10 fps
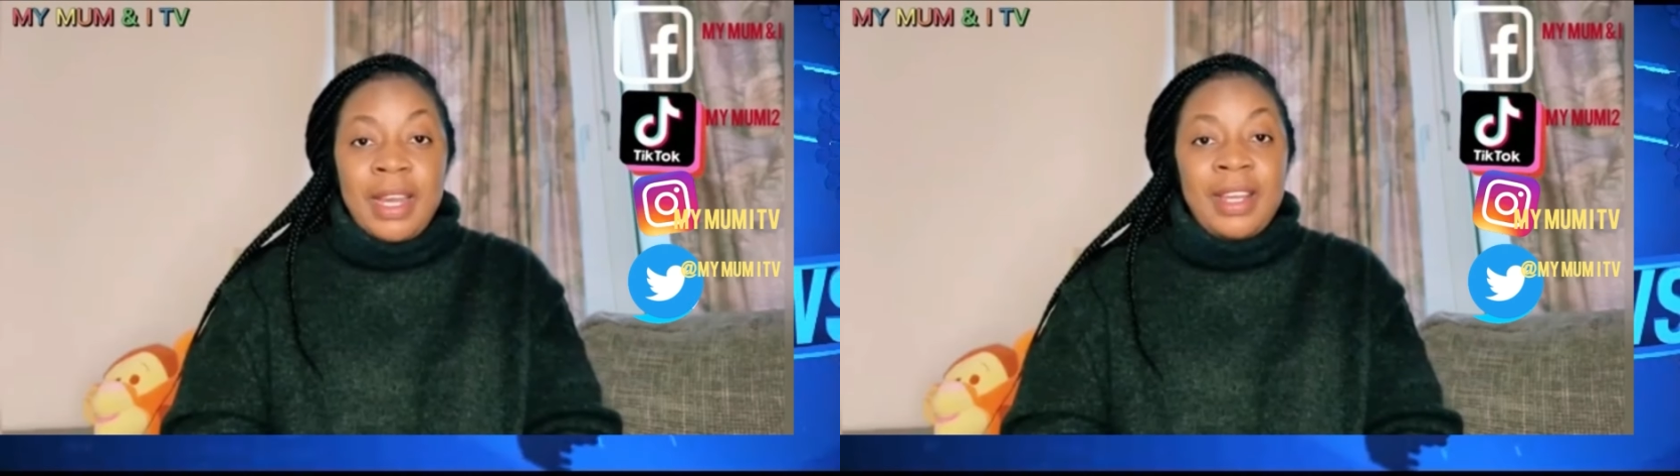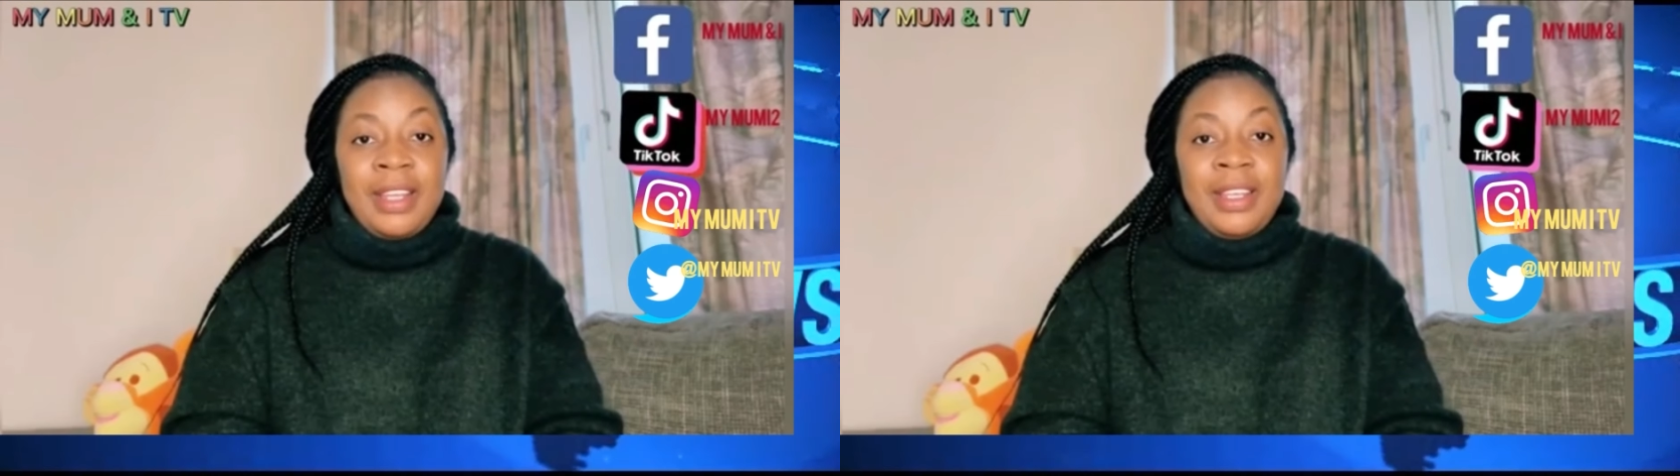
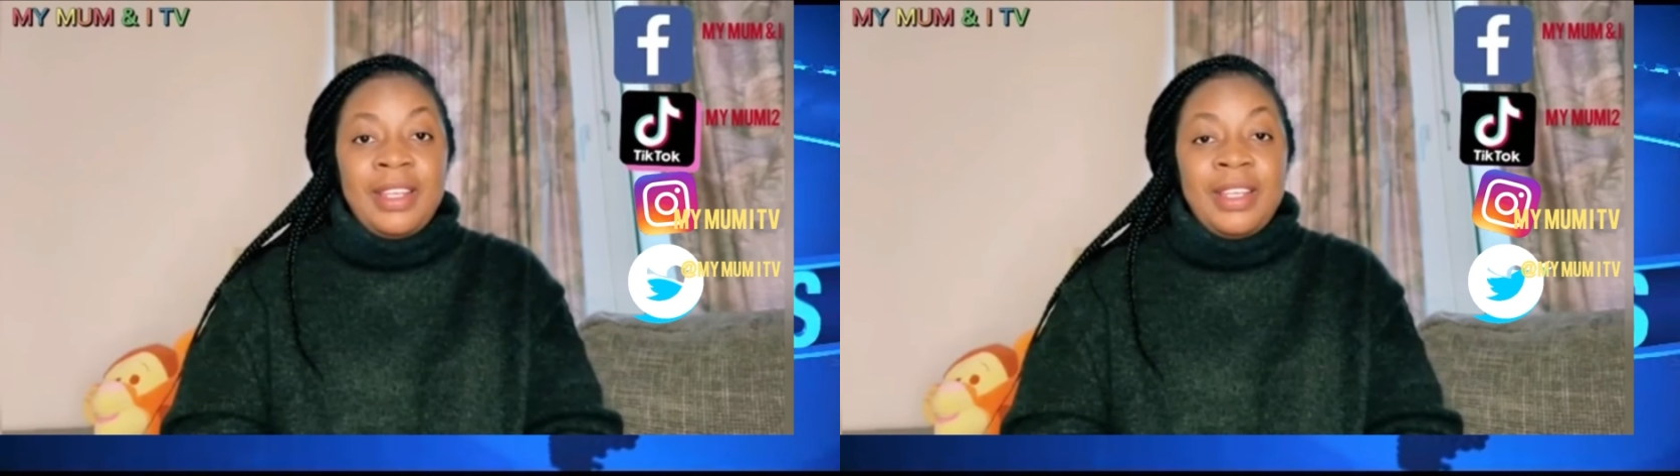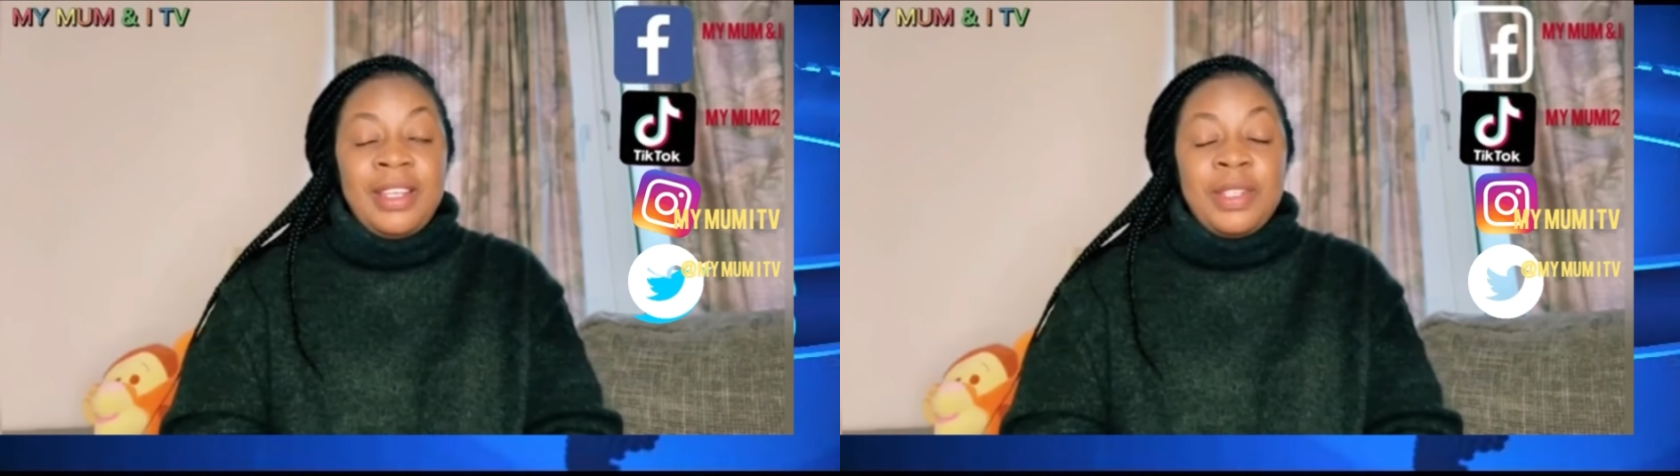
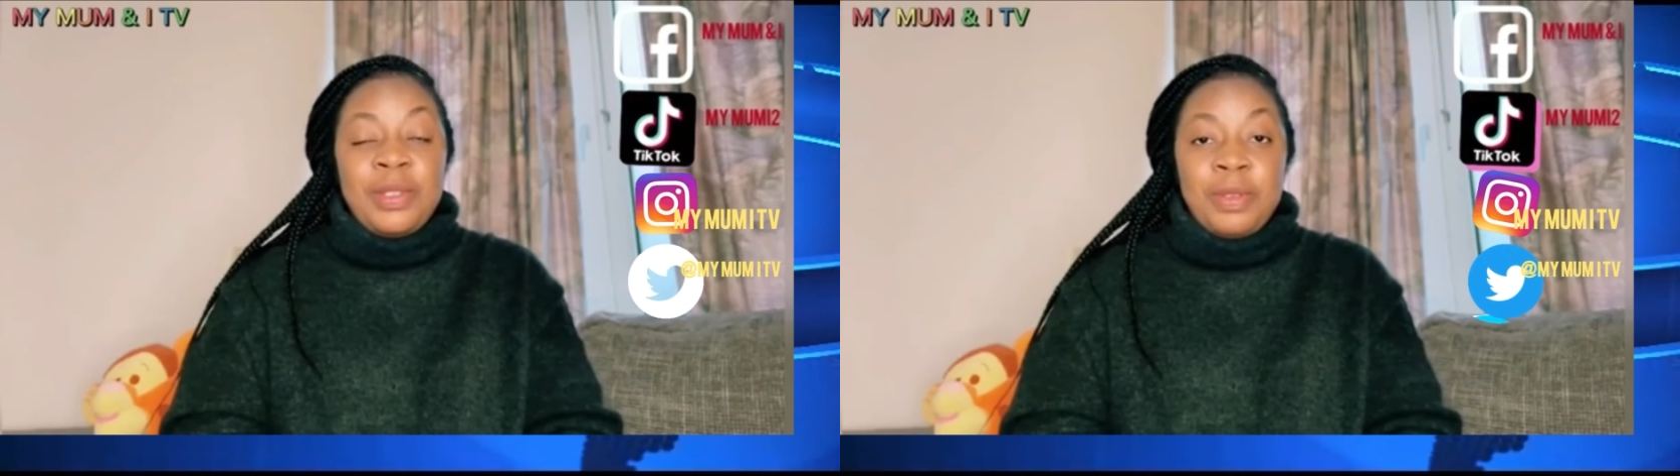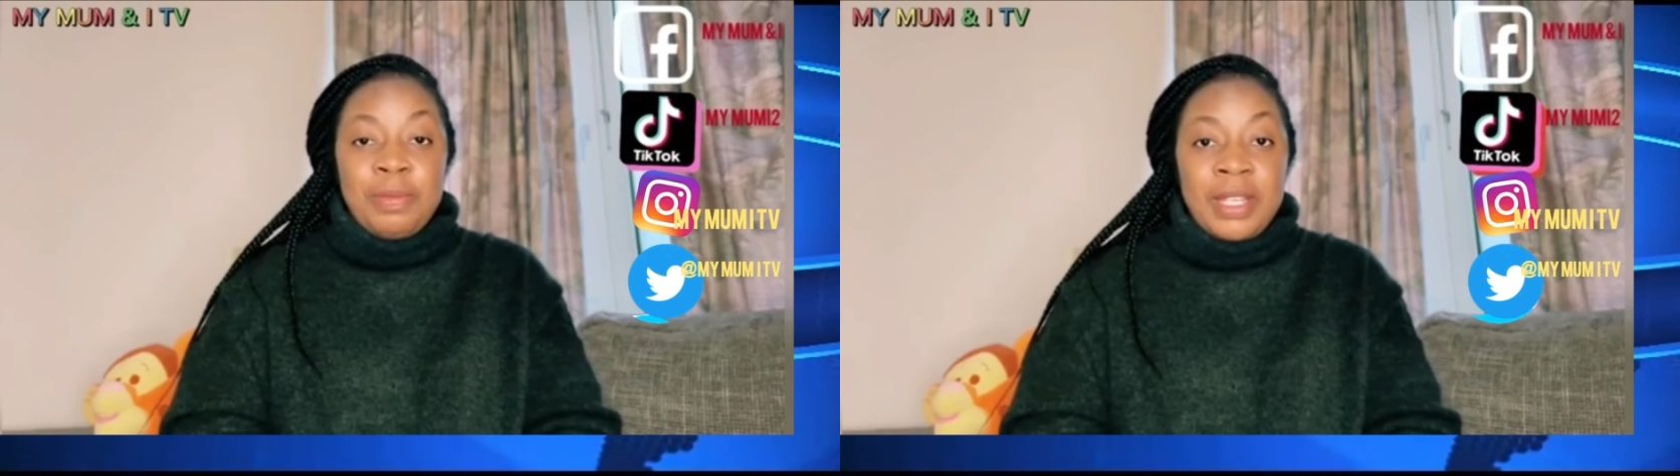his
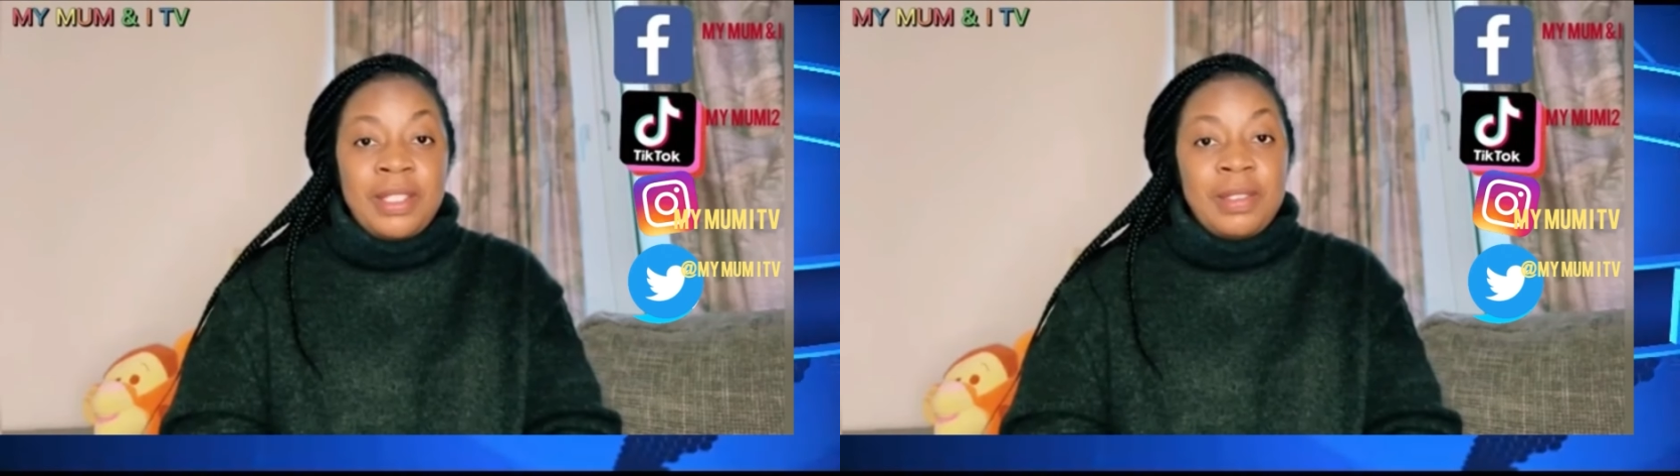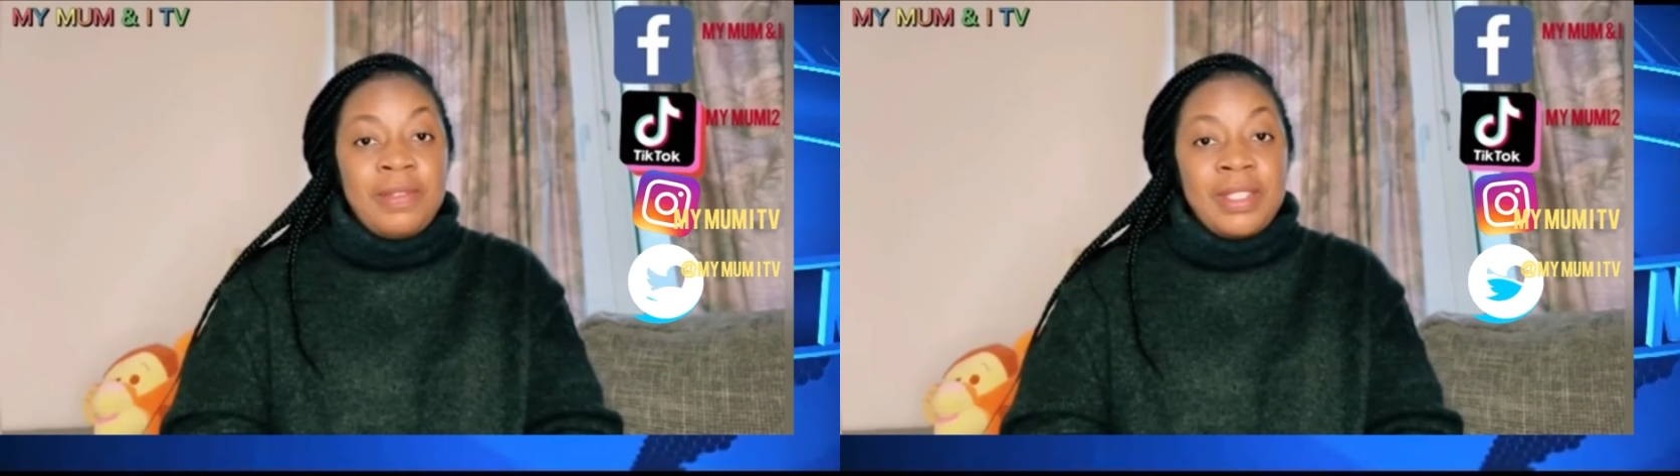theme
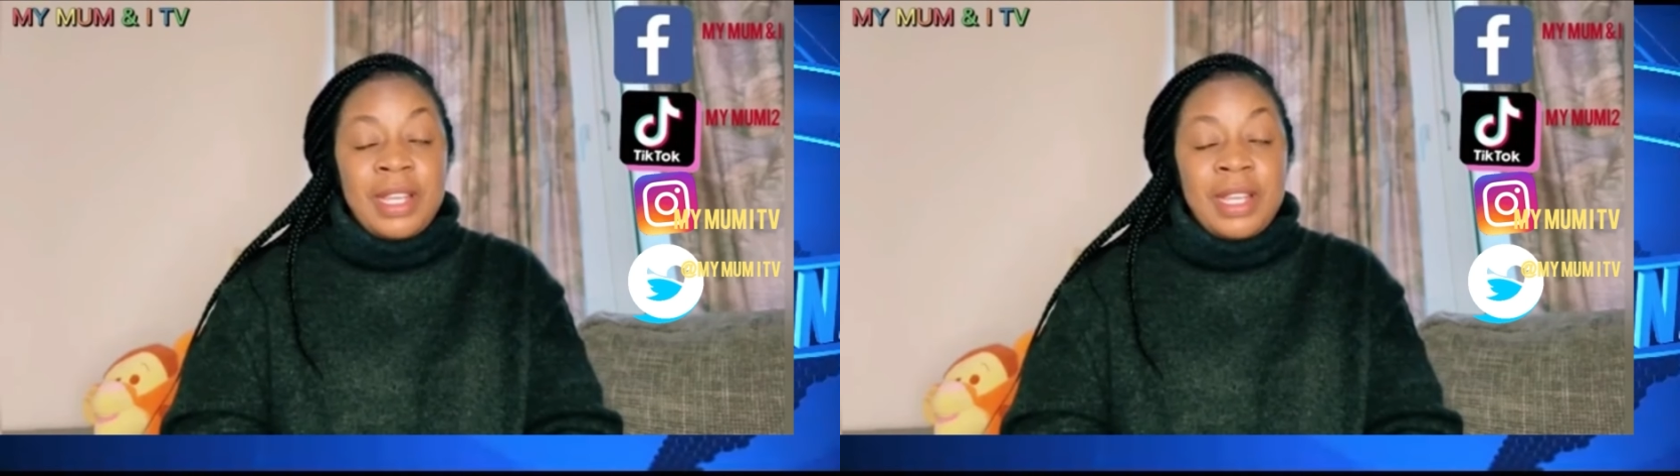of